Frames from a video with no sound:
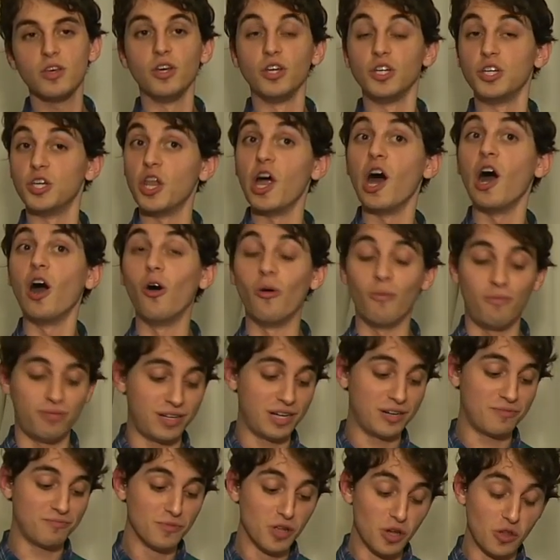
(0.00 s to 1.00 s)
You know,
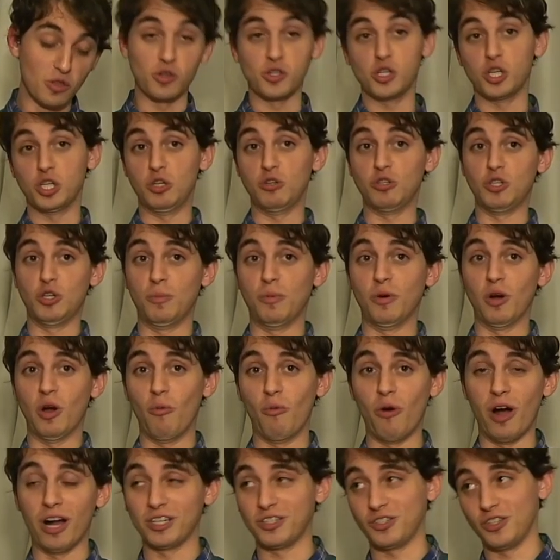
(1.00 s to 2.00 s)
there's a YouTuber I
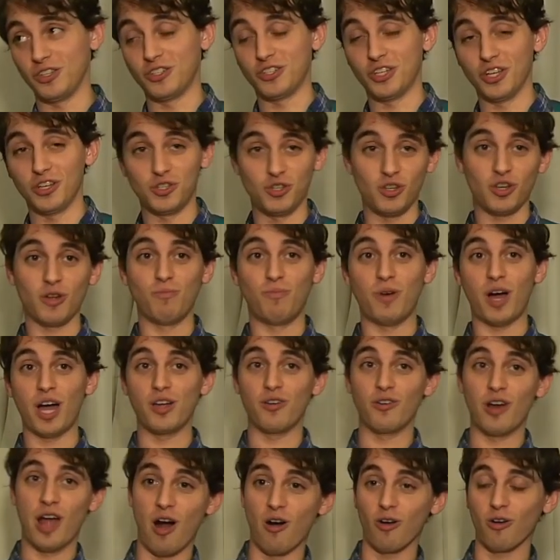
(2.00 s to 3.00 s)
watch that says you can buy
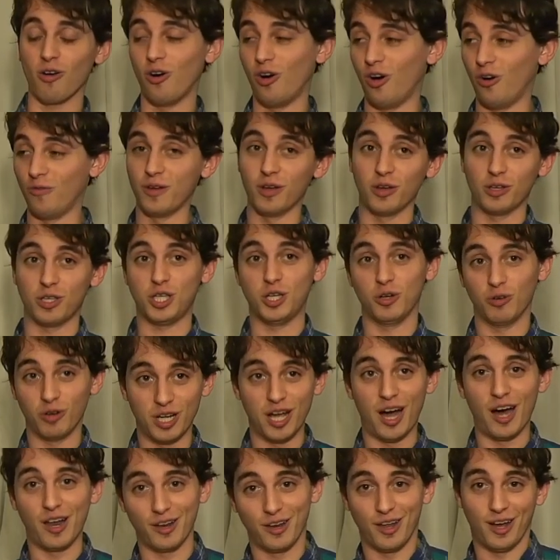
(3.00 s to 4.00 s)
your alcohol via
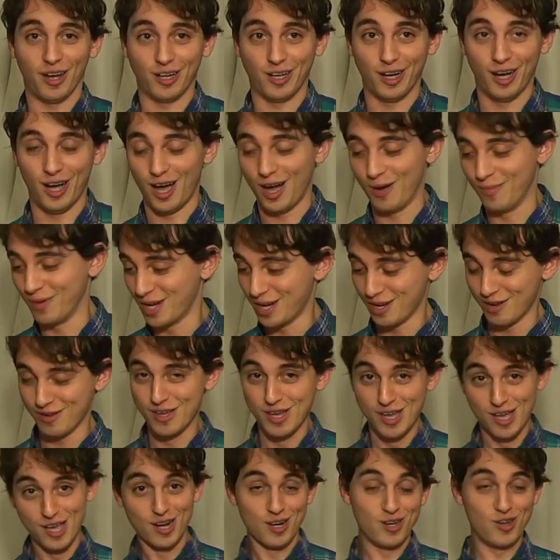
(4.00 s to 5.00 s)
Curiada.com.
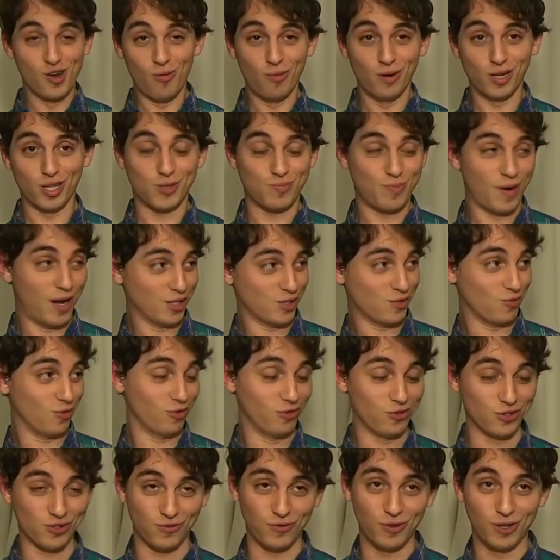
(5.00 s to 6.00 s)
Nobody's
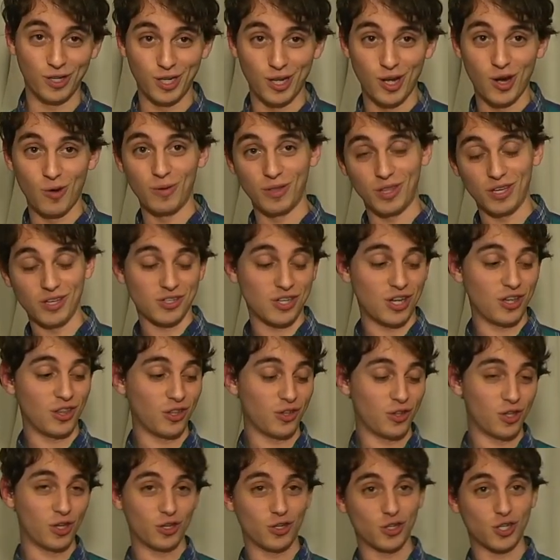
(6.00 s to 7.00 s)
sponsoring this video, but they say
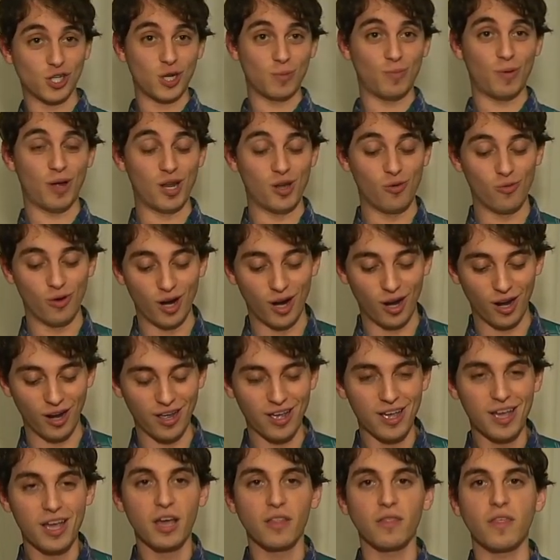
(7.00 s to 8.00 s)
that they can ship anywhere.
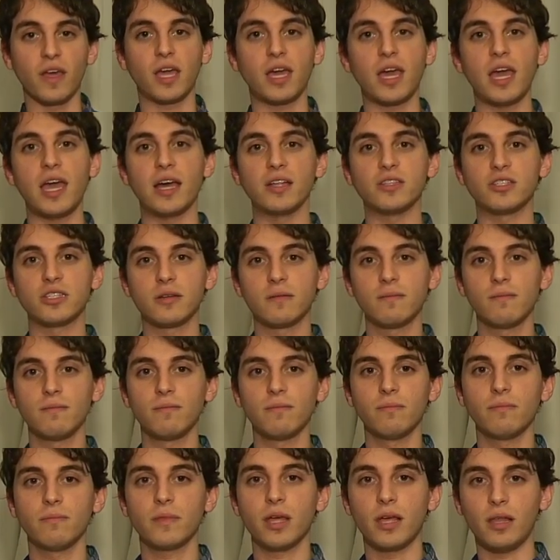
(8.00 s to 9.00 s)
They can't.
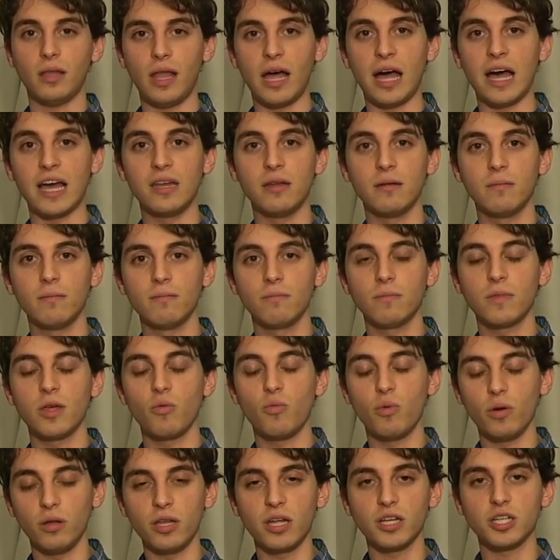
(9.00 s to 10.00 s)
They lied. They
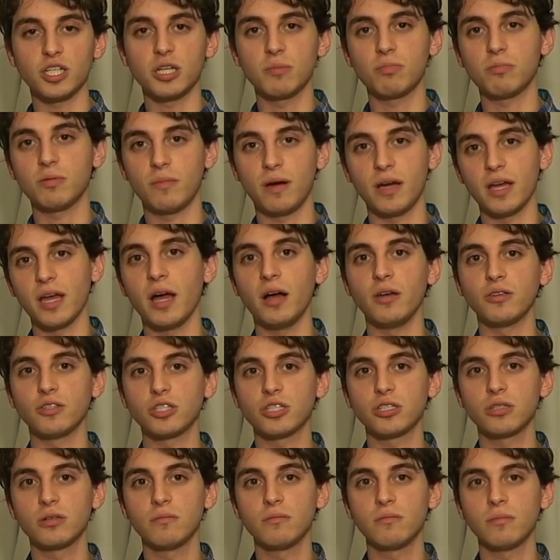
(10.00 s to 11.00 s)
will not ship to my
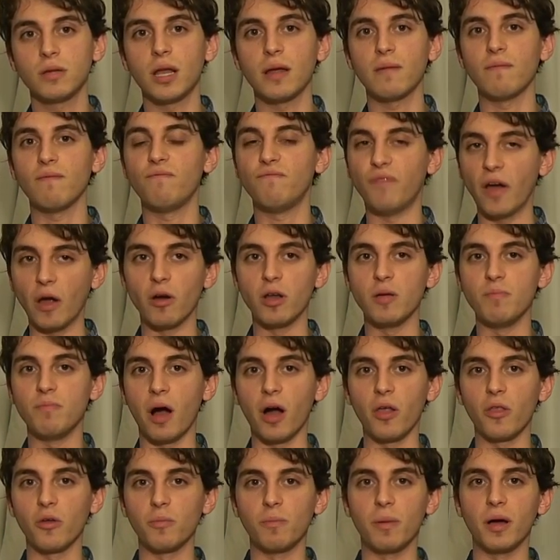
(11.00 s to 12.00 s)
house. I'm very
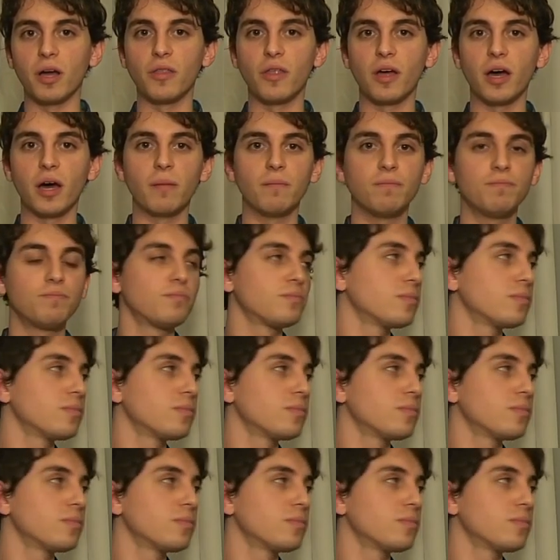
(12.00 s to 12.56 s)
bothered by that.